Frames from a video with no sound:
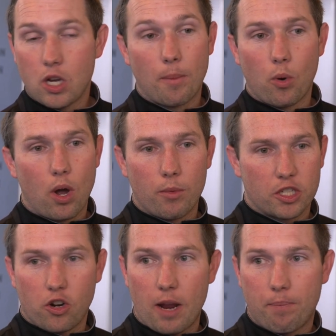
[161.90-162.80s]
Number one
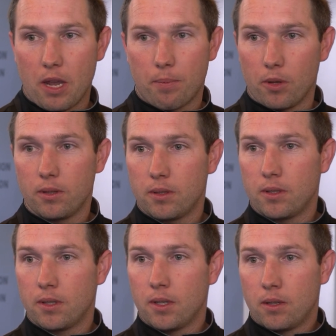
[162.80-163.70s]
was great people,
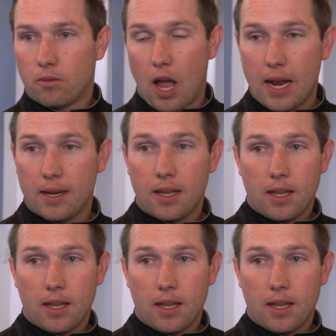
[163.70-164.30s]
right?